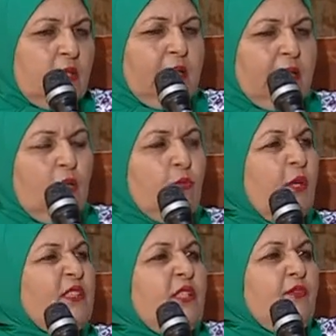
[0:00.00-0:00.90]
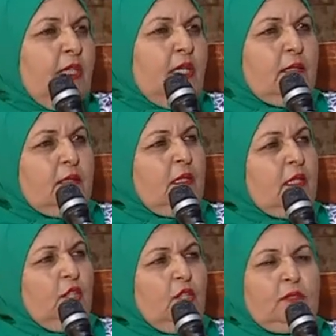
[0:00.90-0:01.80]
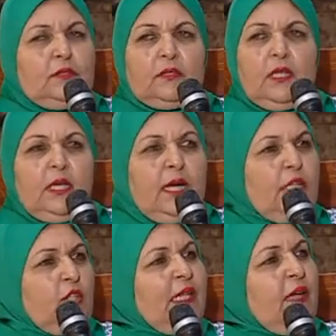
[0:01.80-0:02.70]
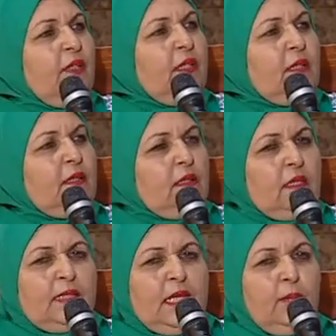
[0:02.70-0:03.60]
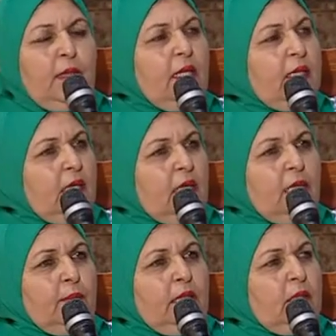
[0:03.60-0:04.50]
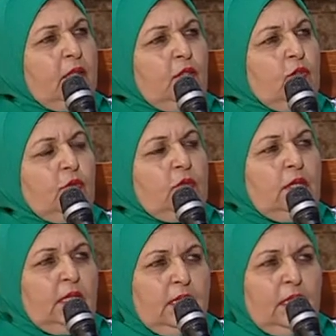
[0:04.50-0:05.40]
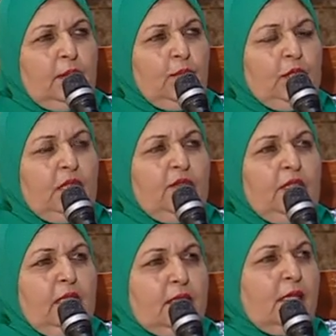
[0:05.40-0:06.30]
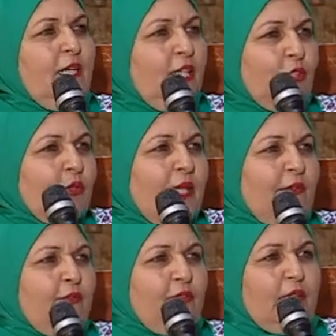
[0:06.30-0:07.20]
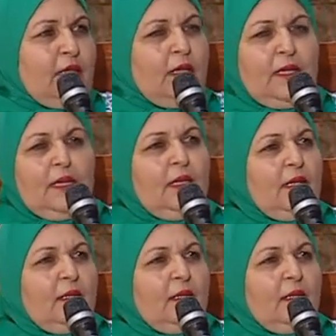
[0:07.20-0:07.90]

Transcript: now, modern villas are not having the same area. I mean, you don't in modern villas you don't have enough